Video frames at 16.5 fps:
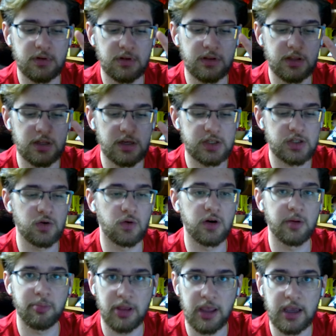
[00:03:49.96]

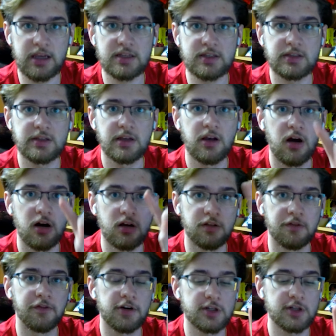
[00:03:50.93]
distorted plays are the
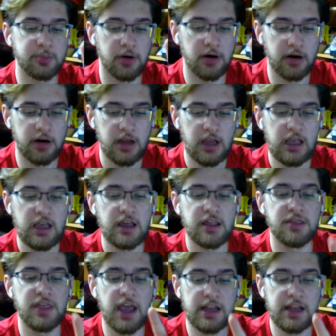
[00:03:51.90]
first part.
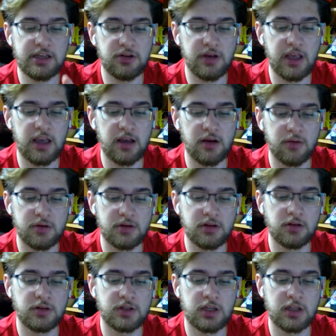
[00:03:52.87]
Then you get
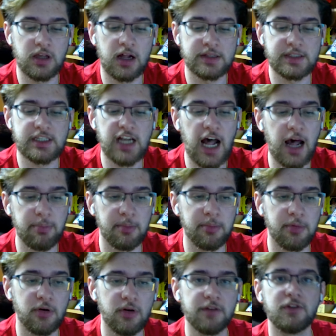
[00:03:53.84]
to
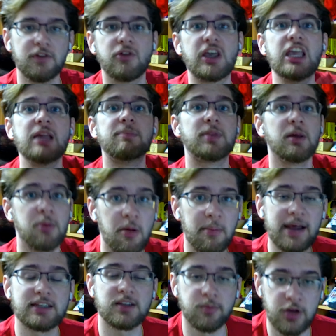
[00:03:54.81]
unstoppable if you keep the
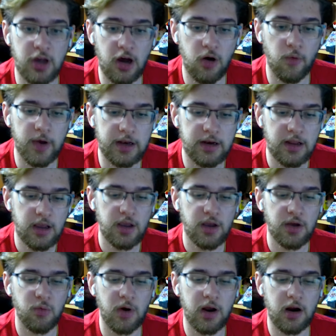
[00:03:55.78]
momentum going,
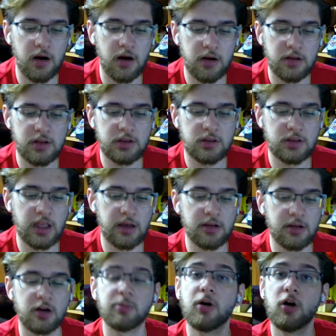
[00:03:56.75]
where
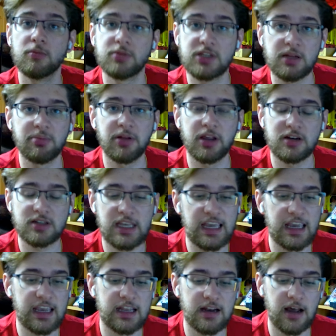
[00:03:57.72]
your home team players
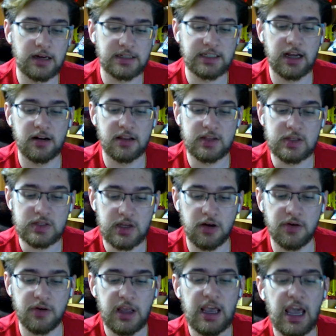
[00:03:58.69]
can't get knocked out of the
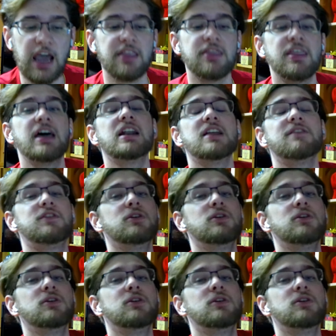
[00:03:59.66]
zone. And then if